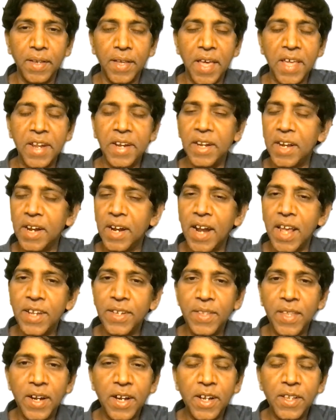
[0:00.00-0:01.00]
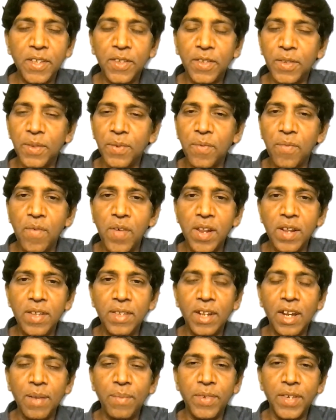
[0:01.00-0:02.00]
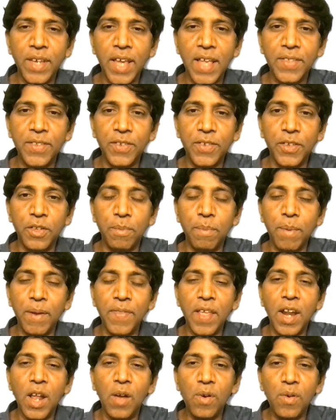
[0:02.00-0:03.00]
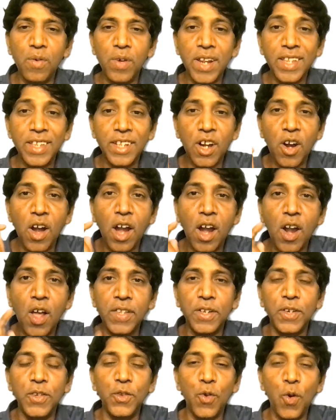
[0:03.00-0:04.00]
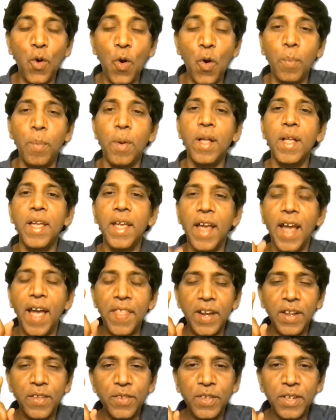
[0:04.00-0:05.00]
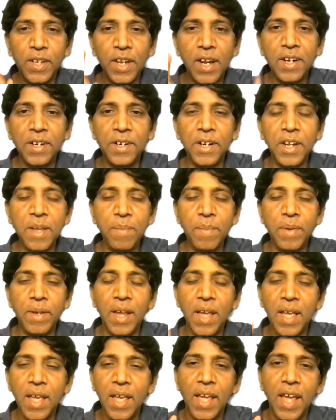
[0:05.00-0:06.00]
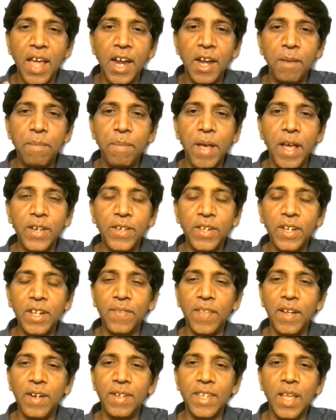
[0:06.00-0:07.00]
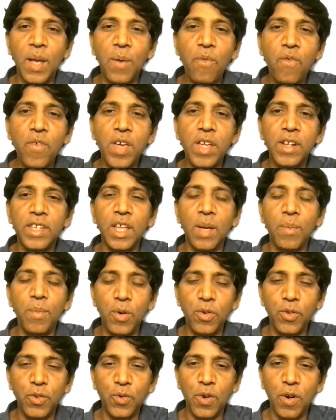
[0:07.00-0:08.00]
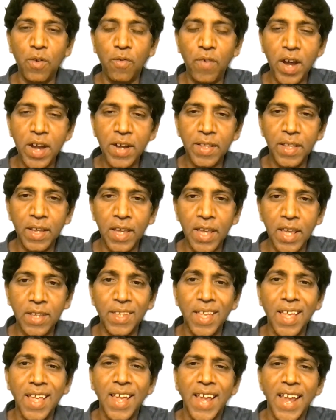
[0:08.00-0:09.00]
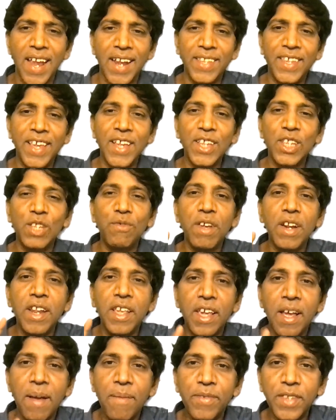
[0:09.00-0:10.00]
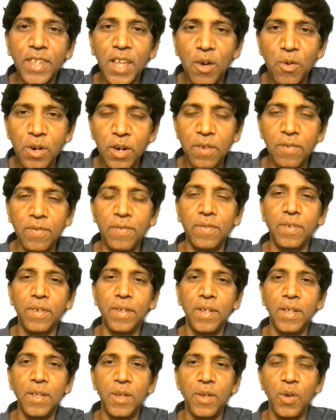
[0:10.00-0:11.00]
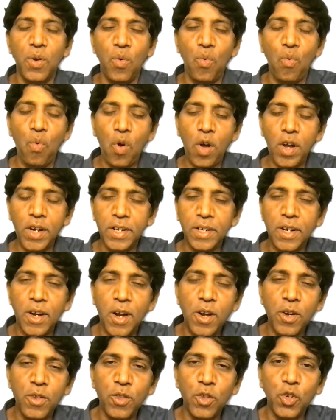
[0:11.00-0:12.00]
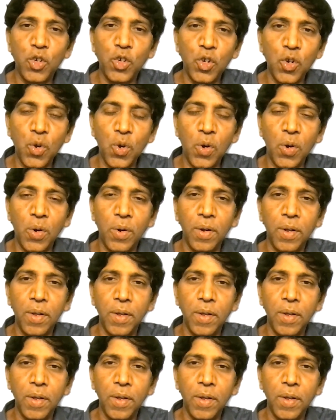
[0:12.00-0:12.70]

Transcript: I recognize that it's very slim chances, but then however, he's not lost his hope. And then he's still dreaming and imagining that somewhere, somehow he's going to find the keys. And just when he comes out of water onto the shore,